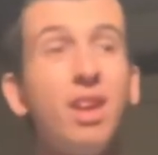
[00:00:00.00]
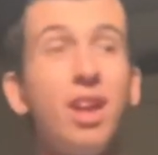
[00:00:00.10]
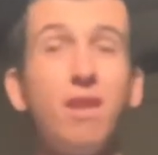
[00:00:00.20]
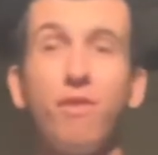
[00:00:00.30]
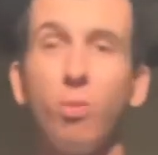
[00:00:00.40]

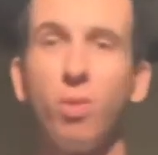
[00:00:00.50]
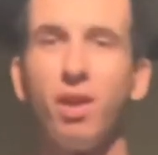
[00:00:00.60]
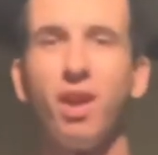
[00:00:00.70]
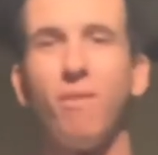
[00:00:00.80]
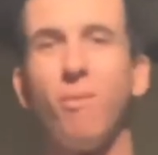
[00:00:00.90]
And if it
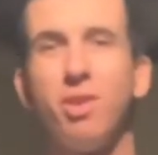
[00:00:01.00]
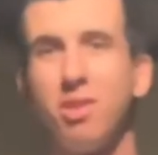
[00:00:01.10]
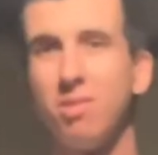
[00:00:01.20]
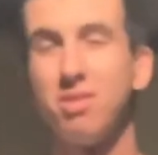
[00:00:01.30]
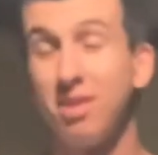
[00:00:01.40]
work on
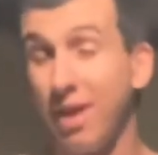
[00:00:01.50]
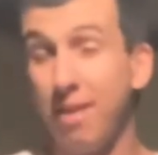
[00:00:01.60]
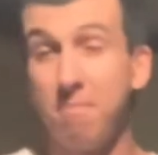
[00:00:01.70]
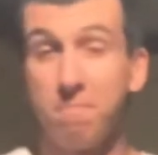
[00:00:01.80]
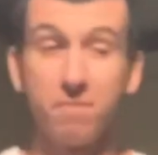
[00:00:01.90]
Windows 10,
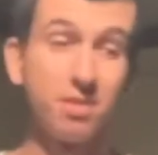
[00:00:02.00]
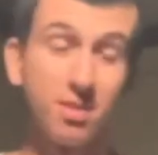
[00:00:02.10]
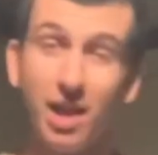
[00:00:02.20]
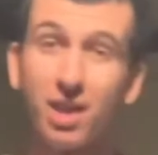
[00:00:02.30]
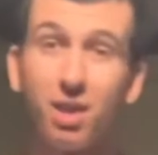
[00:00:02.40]
it's
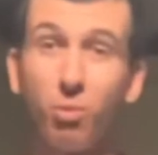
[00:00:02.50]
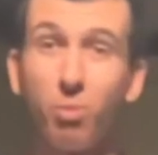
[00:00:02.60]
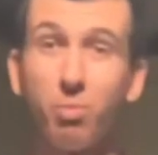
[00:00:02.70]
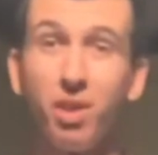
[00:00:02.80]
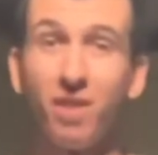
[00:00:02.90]
not going
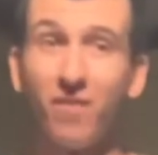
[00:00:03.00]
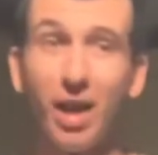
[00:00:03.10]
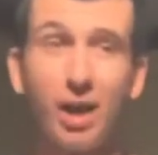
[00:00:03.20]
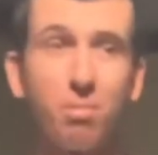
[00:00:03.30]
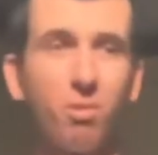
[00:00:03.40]
to be
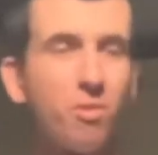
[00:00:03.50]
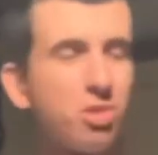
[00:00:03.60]
compatible.